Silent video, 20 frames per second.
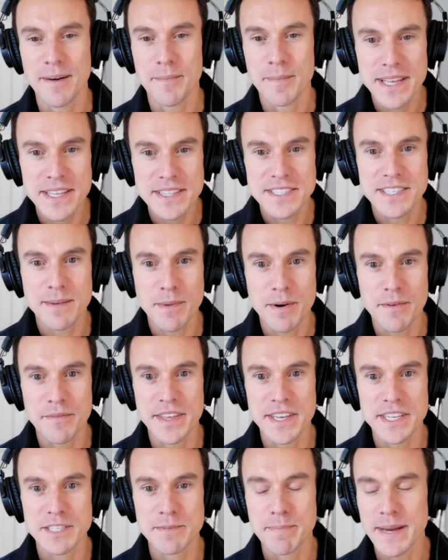in some of
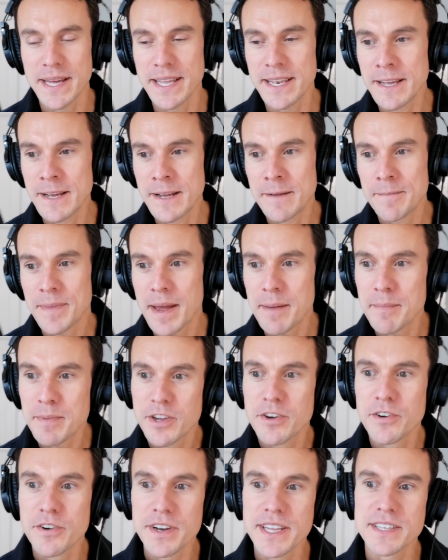this, but I'm
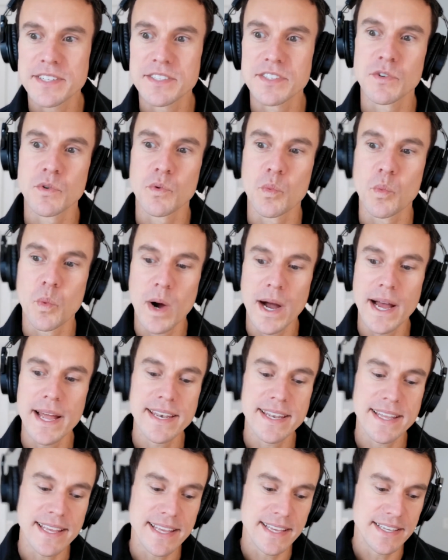curious,
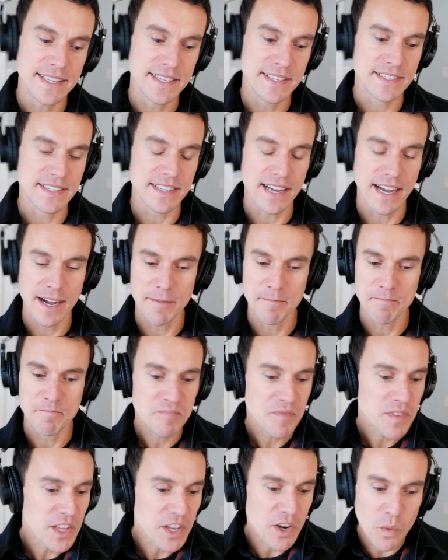what is,
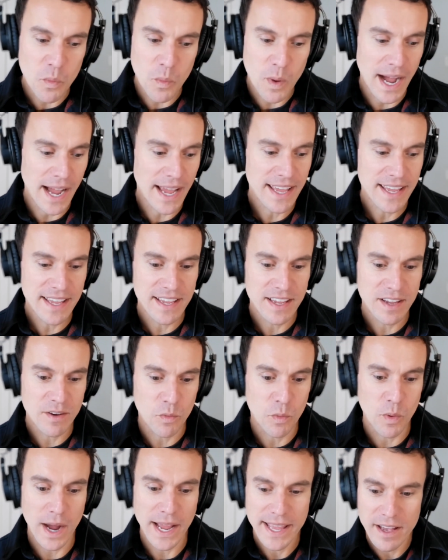why
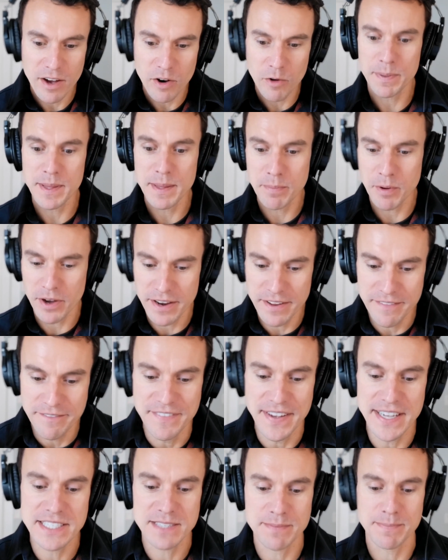help people on
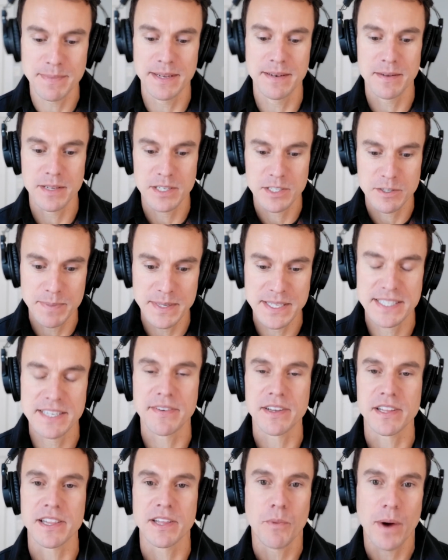investment
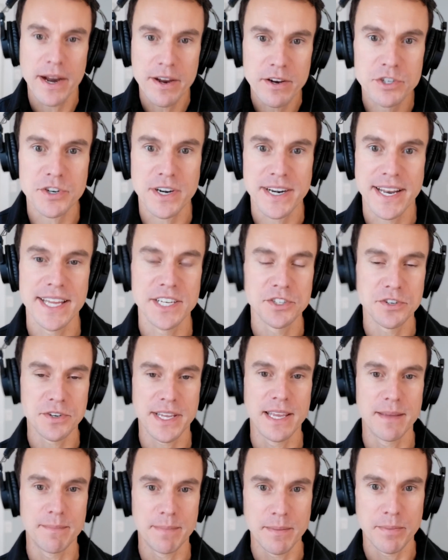specifically? Why are you trying to
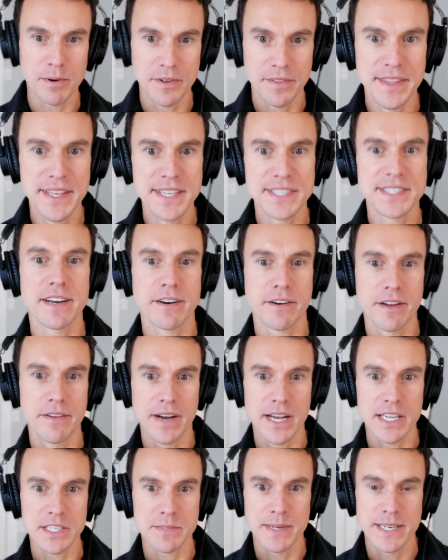educate people in this area of
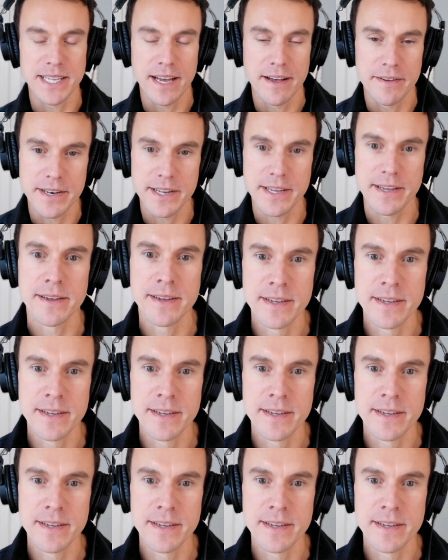hospitality?